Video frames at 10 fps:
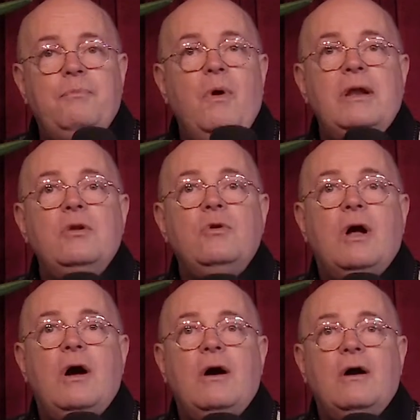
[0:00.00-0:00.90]
want a new
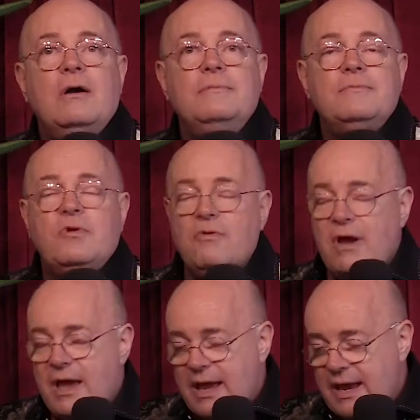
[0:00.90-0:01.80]
car.
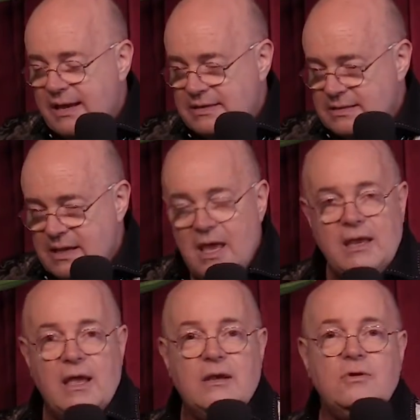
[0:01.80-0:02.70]
great.
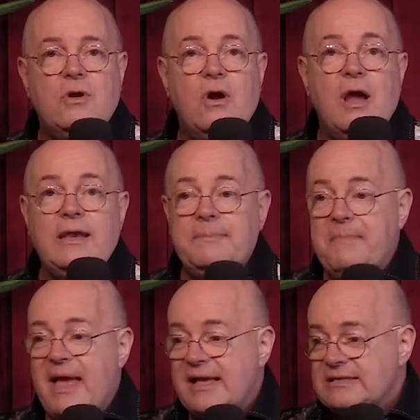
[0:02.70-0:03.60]
Got a new car. I need
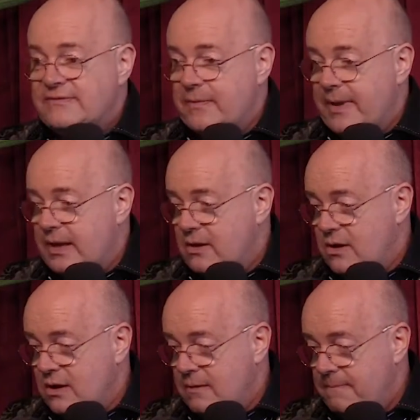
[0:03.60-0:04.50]
mats for my
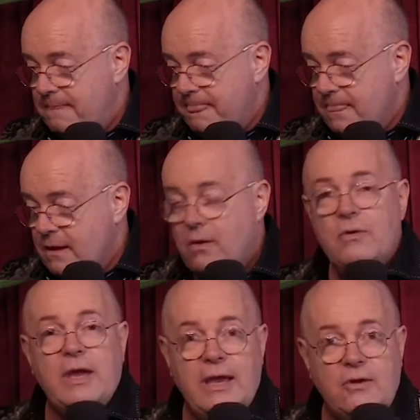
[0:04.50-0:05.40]
car.
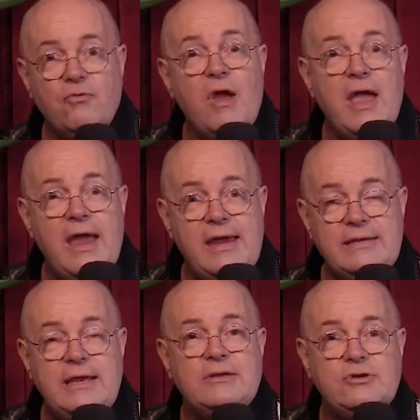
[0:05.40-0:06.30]
Okay,
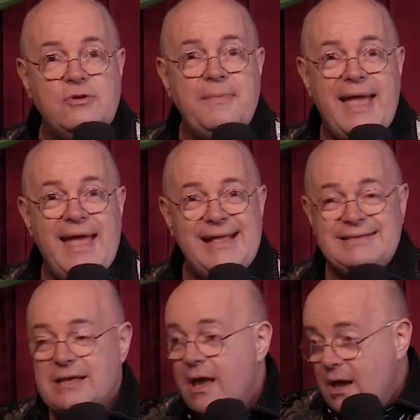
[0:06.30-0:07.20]
great. Get your new
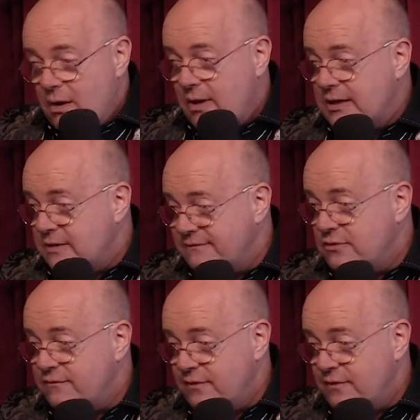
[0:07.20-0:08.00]
mats. Oh, I need a new